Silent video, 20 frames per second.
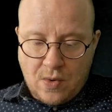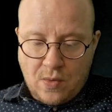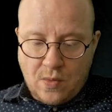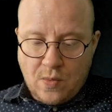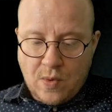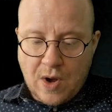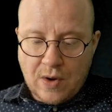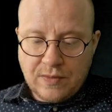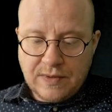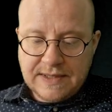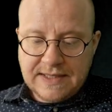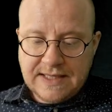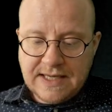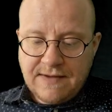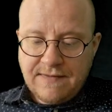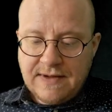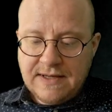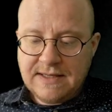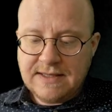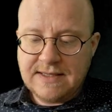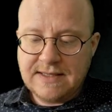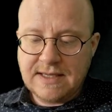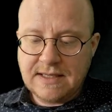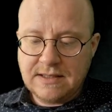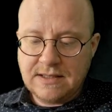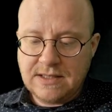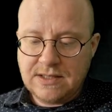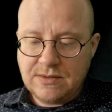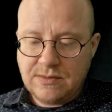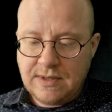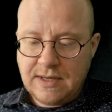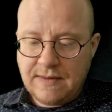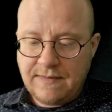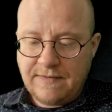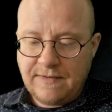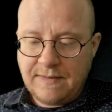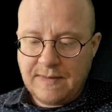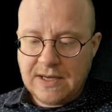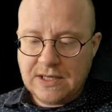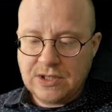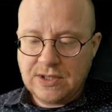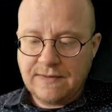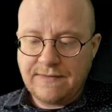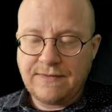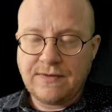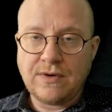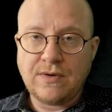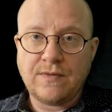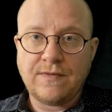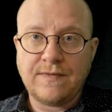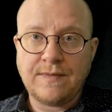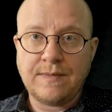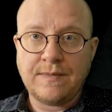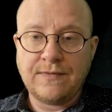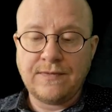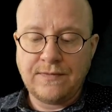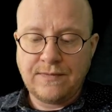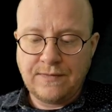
While receiving sensory information from